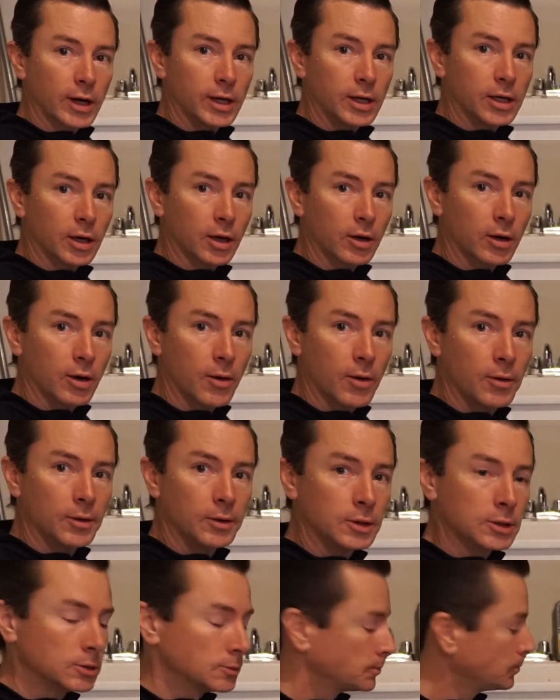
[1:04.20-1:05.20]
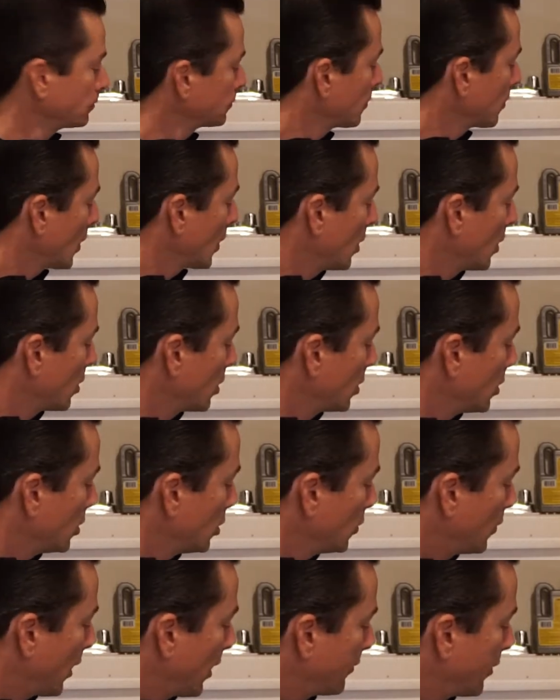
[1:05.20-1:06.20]
here.
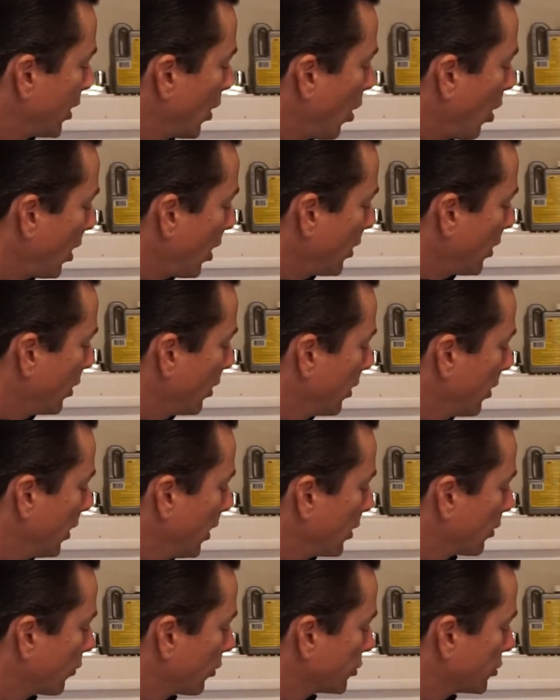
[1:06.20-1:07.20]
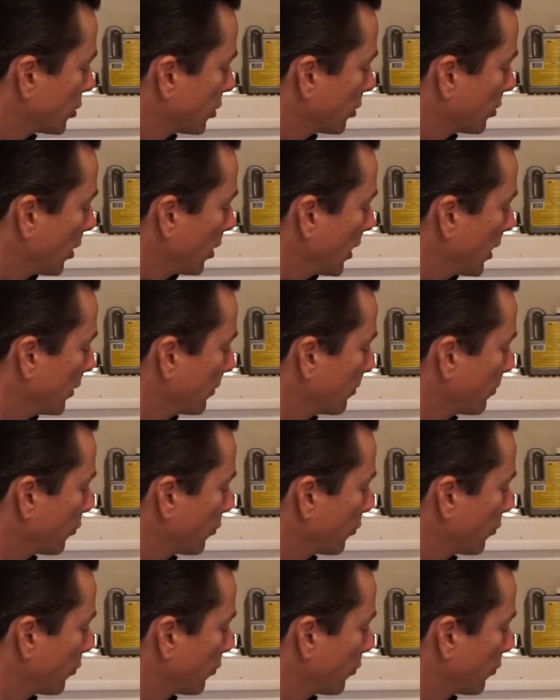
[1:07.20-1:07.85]
You have a hot and a return line.